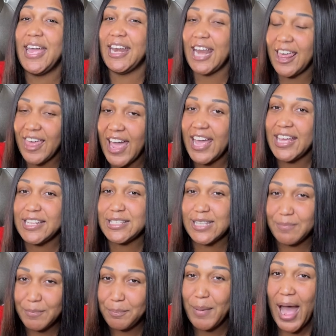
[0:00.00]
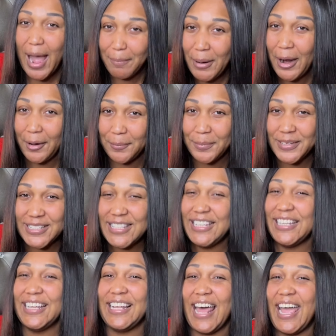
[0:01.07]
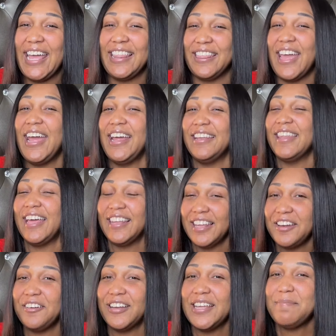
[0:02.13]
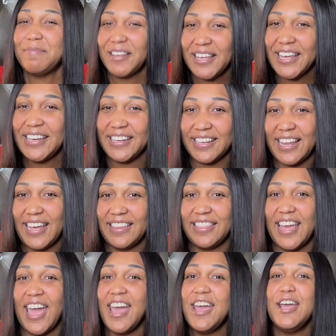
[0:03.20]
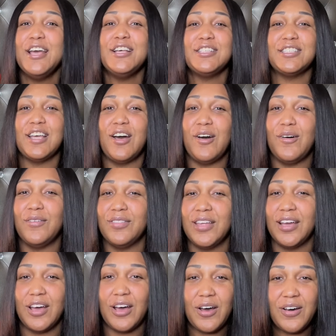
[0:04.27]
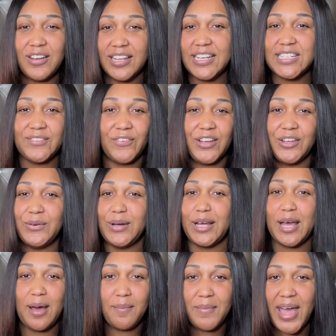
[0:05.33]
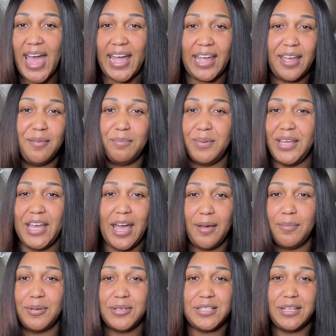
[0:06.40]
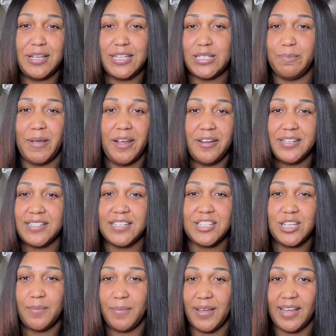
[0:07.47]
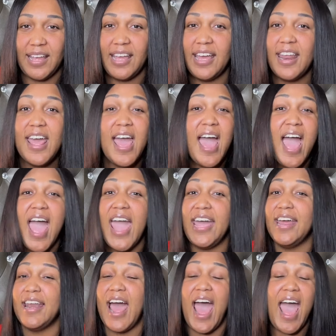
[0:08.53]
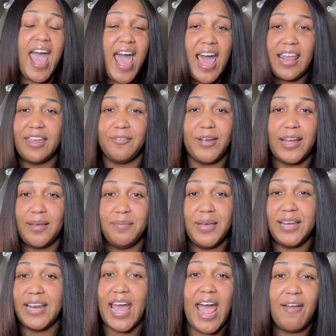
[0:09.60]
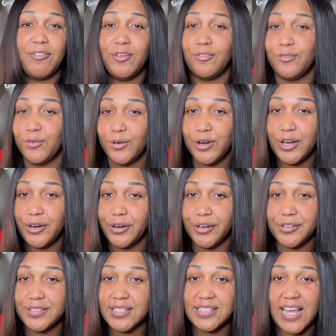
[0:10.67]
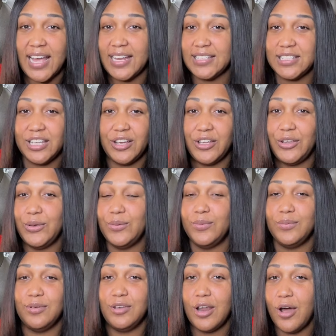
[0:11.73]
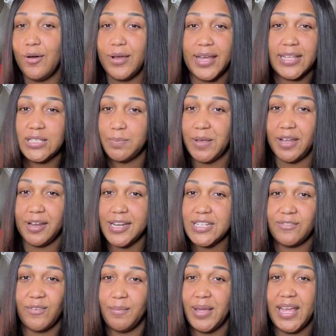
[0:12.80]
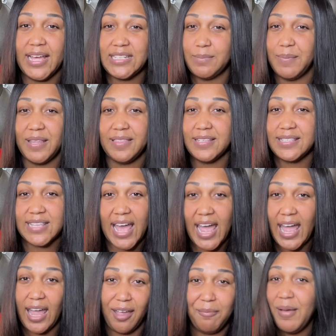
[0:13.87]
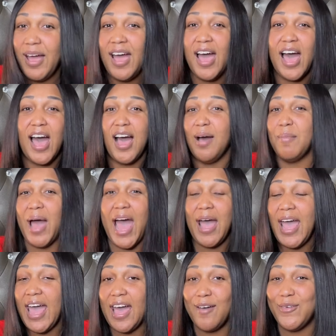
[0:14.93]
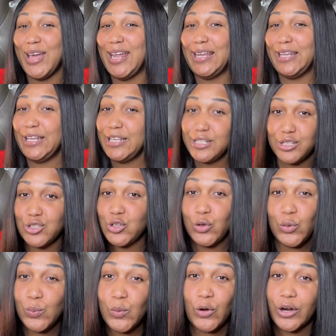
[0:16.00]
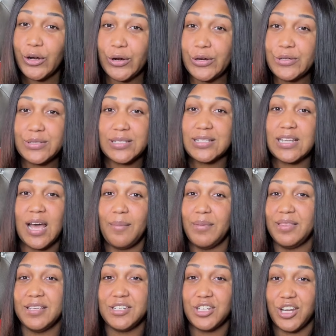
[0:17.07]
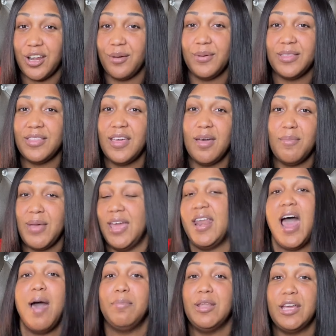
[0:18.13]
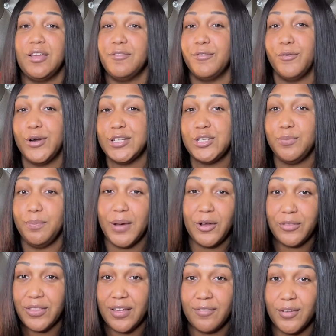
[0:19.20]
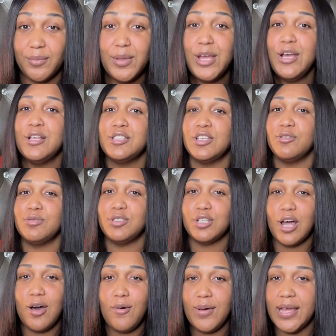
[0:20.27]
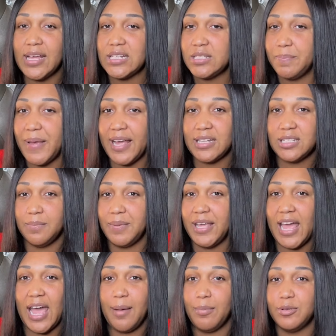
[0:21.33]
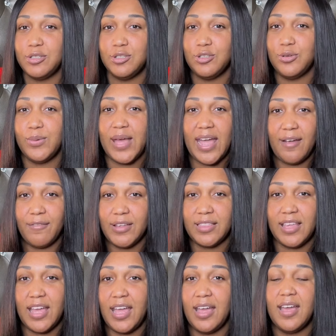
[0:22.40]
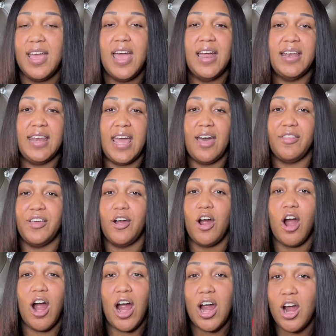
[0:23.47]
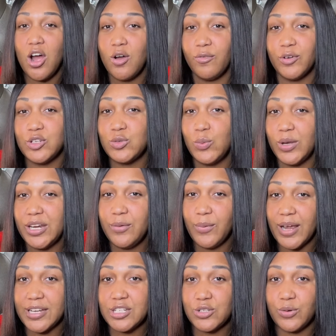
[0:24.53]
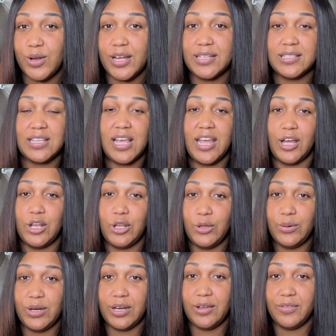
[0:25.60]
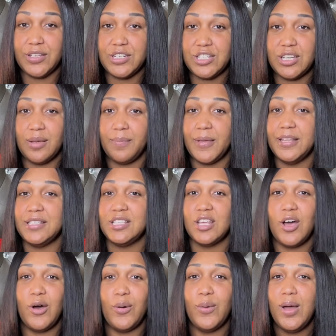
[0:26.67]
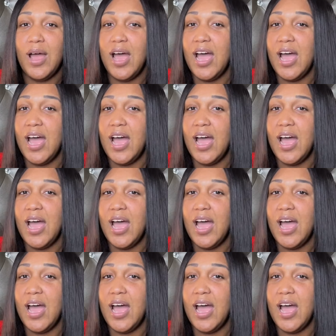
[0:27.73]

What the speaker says: and that is by purpose. Like they literally planned it like that. So the goal is for you to come back and be able to experience the ship again. And I highly recommend it. After four cruises, I can tell you, no experience for me has been the same. I have at least two more cruises coming this year with them, and I'm looking forward to both of them. So don't expect to be able to do everything. Now, there are over 20 restaurants included on this ship, and so